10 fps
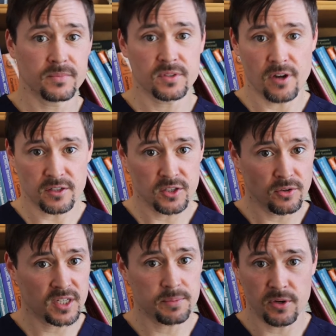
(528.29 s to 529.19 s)
Talk to your
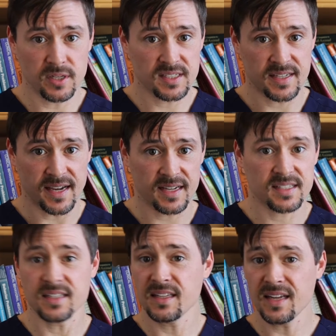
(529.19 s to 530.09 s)
experienced techs
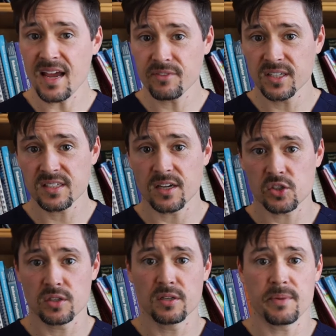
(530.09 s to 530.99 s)
and then have a
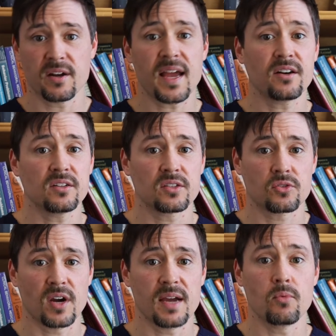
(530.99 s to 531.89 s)
discussion about how to
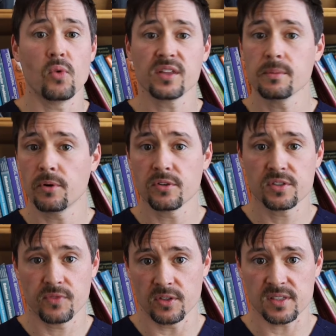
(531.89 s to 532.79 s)
describe what the pulse
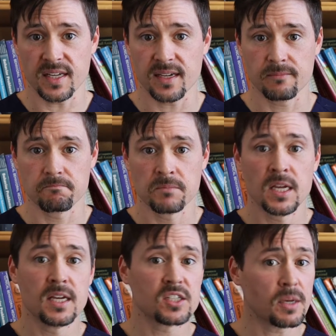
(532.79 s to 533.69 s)
feels like.
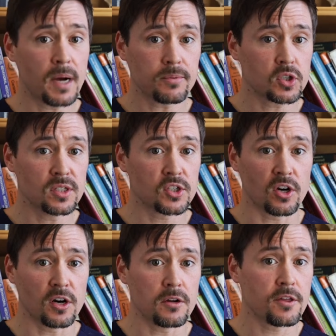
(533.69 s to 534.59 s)
Some options
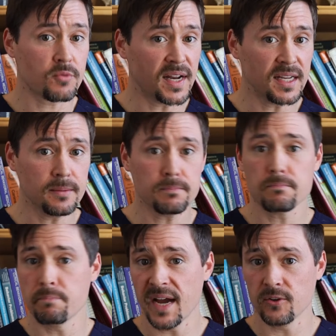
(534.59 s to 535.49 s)
are thready,
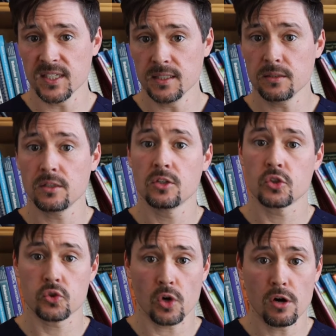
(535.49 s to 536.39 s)
bounding,
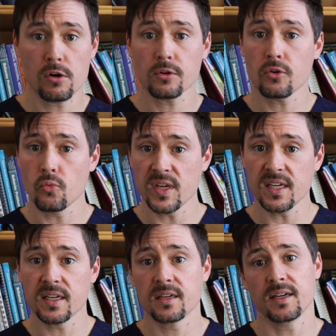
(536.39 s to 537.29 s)
strong,
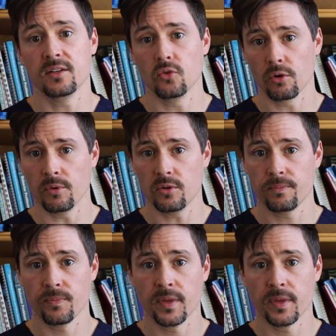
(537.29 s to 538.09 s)
weak, and normal.